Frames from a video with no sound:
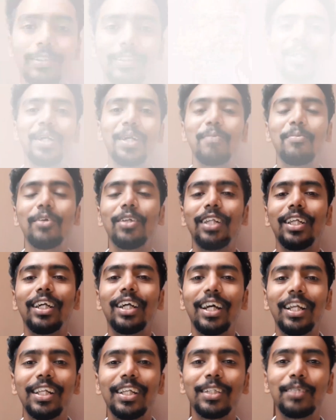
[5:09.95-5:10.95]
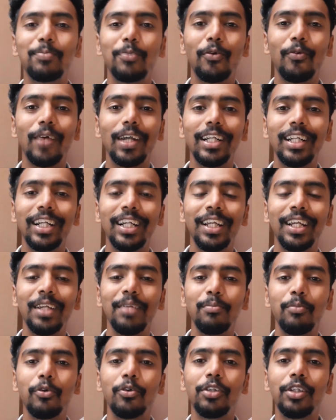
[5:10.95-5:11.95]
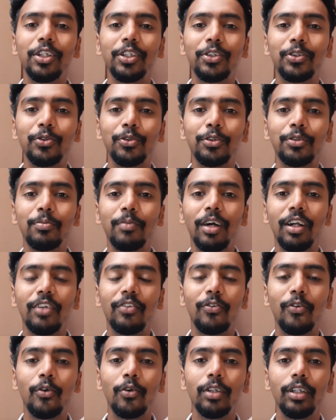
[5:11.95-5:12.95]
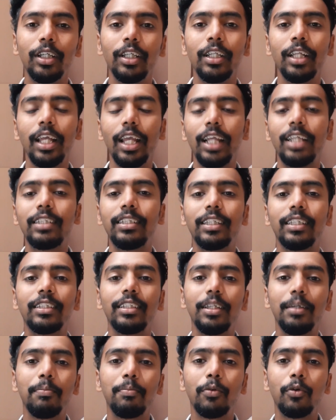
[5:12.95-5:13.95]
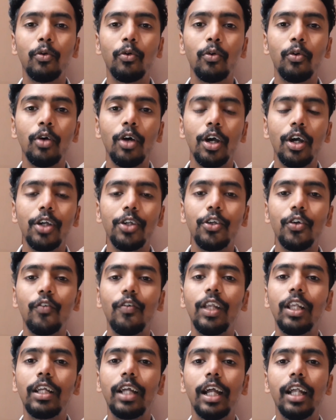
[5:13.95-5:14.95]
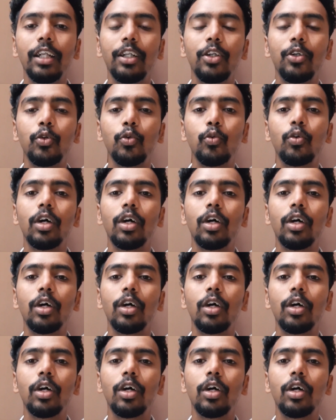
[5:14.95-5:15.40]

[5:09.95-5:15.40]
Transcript: Talking about the colors provided in both these two smartphones, in X60 Pro you will get two